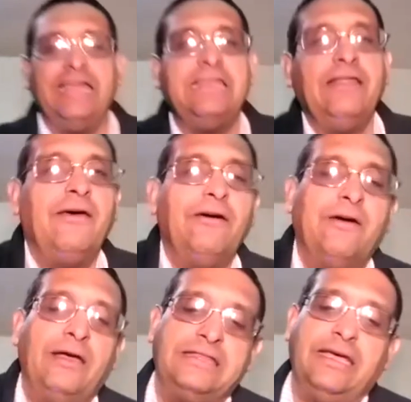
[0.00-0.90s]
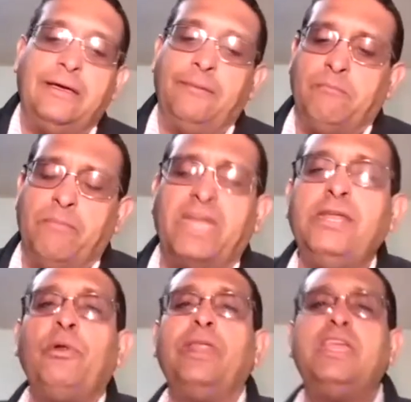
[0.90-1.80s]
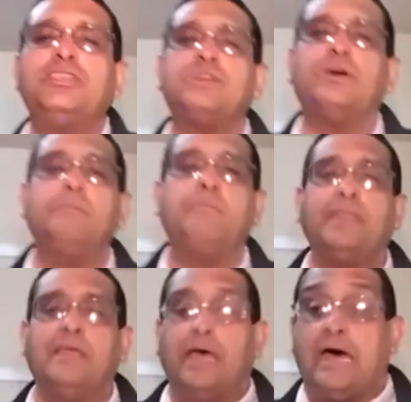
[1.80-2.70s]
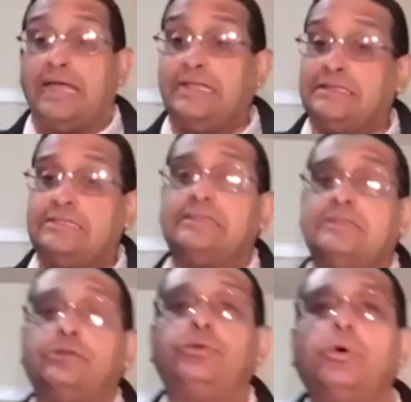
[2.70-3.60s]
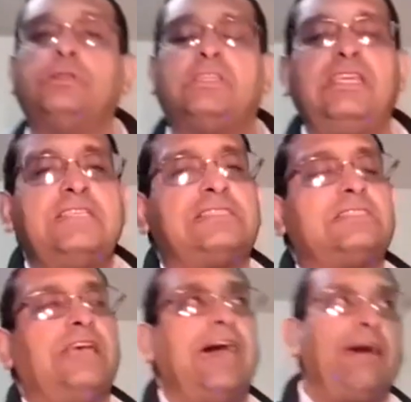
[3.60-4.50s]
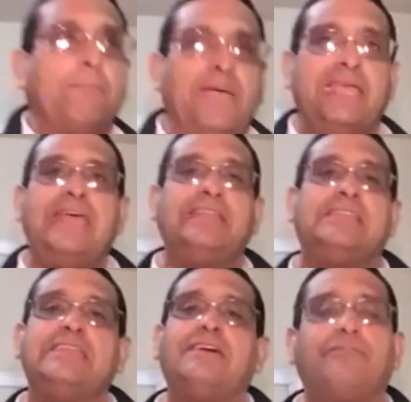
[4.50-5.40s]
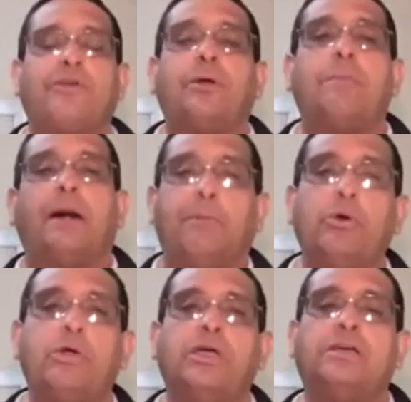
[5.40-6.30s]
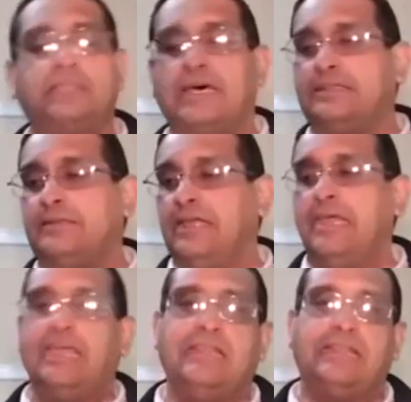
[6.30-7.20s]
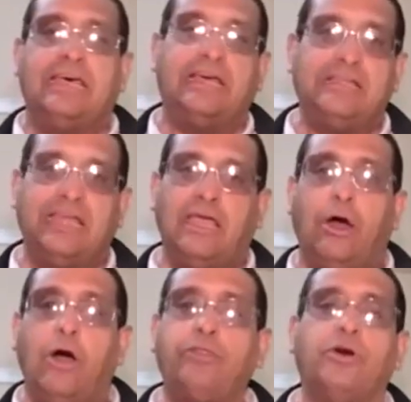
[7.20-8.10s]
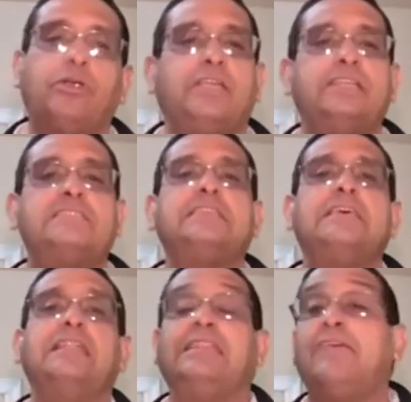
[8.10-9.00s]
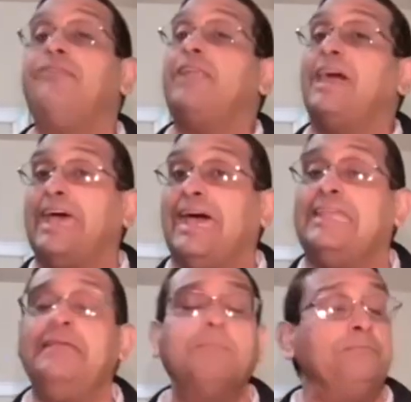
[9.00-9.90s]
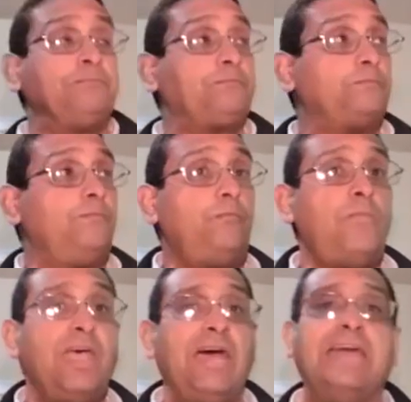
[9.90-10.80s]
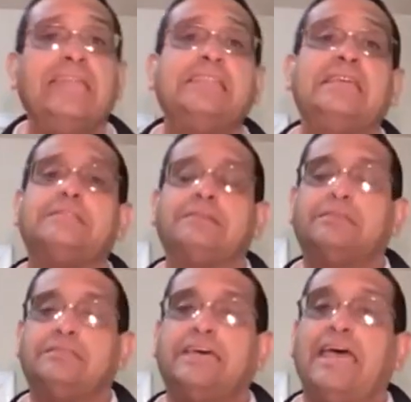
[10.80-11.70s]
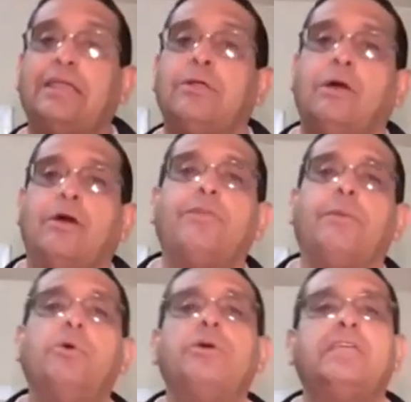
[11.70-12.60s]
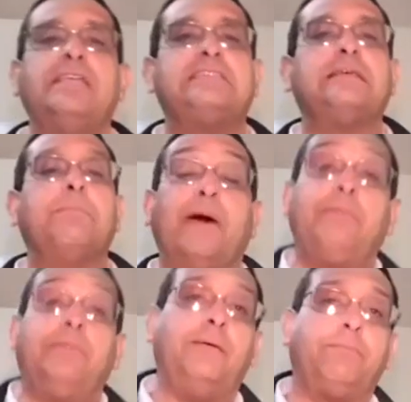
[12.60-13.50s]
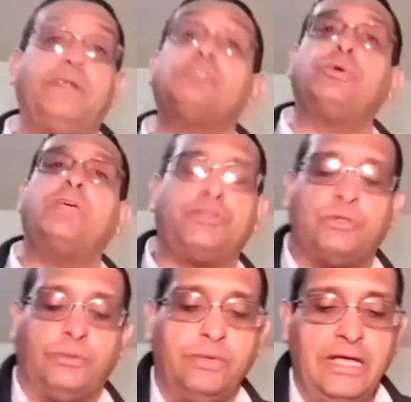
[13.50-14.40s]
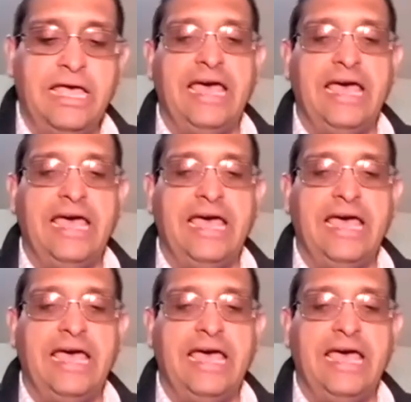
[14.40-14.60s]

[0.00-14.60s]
And the manipulation, I took this main idea from a book that her author is Dave Lakhani, and the title of the book is Persuasion.